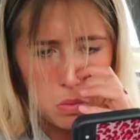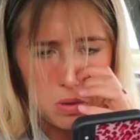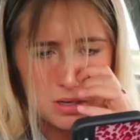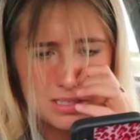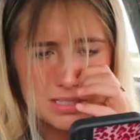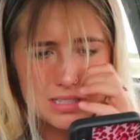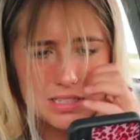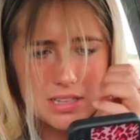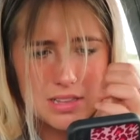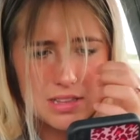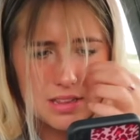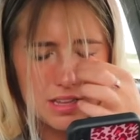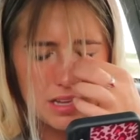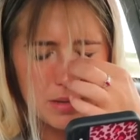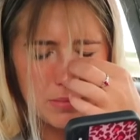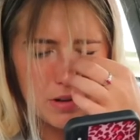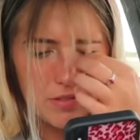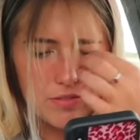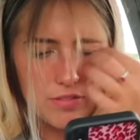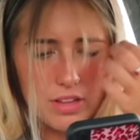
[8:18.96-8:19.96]
What is the
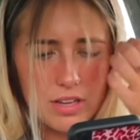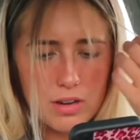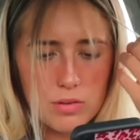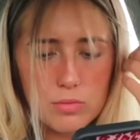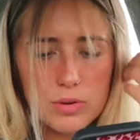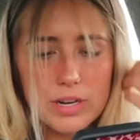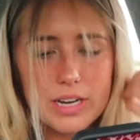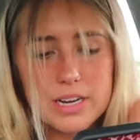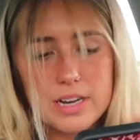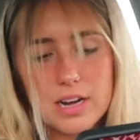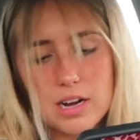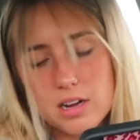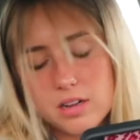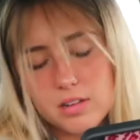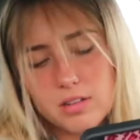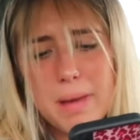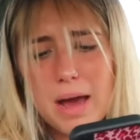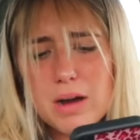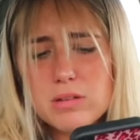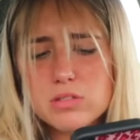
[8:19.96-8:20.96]
theme of the arena?
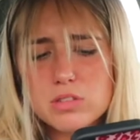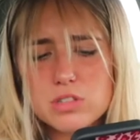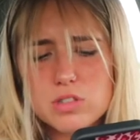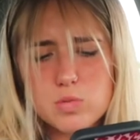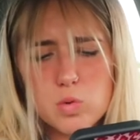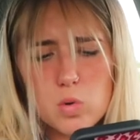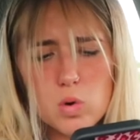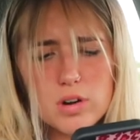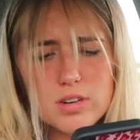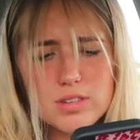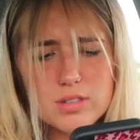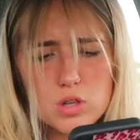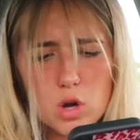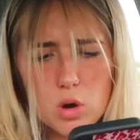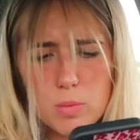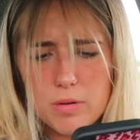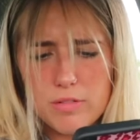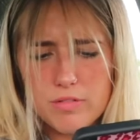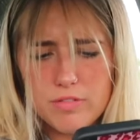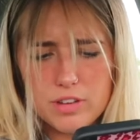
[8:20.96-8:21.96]
Mountains, forest,
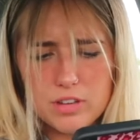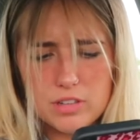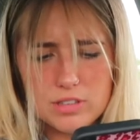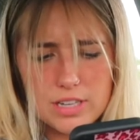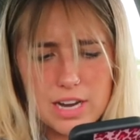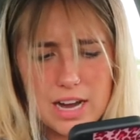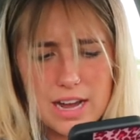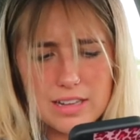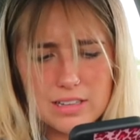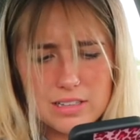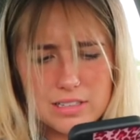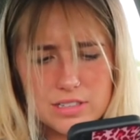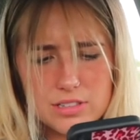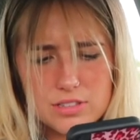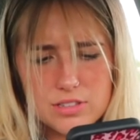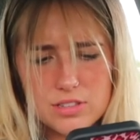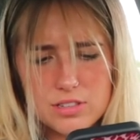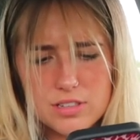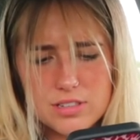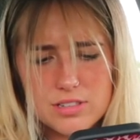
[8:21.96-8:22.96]
open field, island,
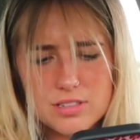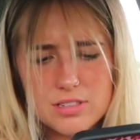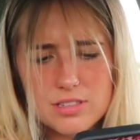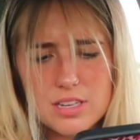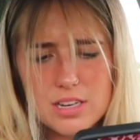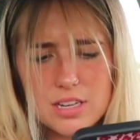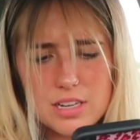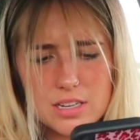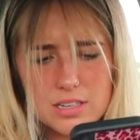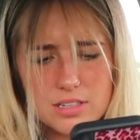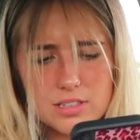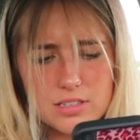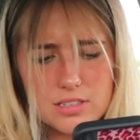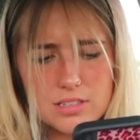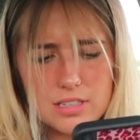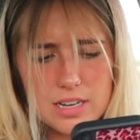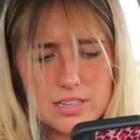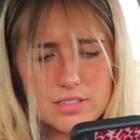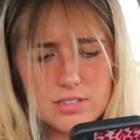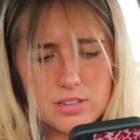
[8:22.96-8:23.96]
deserted city,
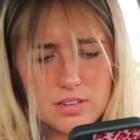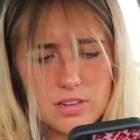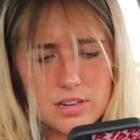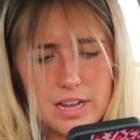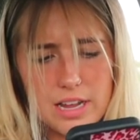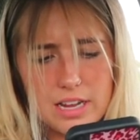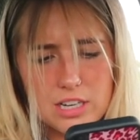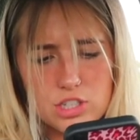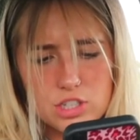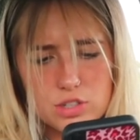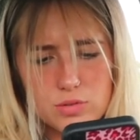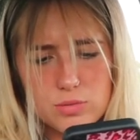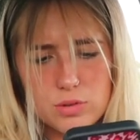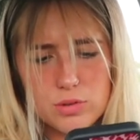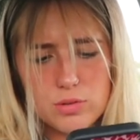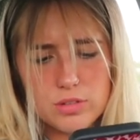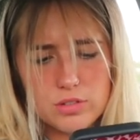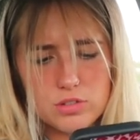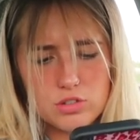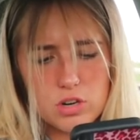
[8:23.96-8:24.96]
desert, ancient
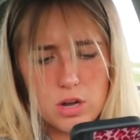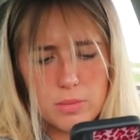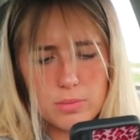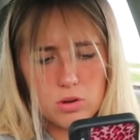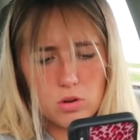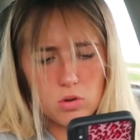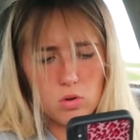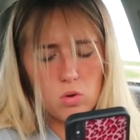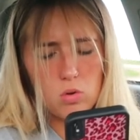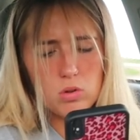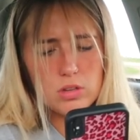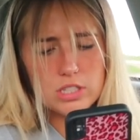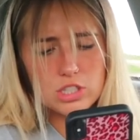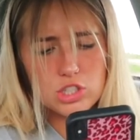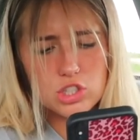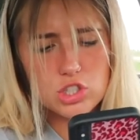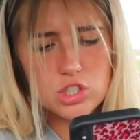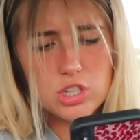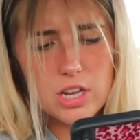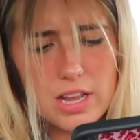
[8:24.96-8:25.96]
ruins, tropical. Holy
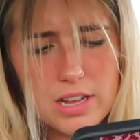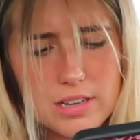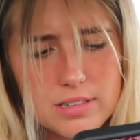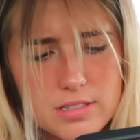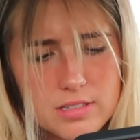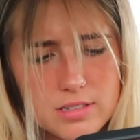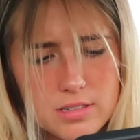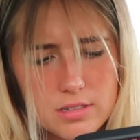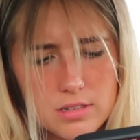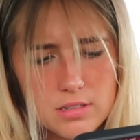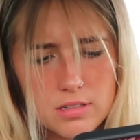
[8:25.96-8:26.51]
shit.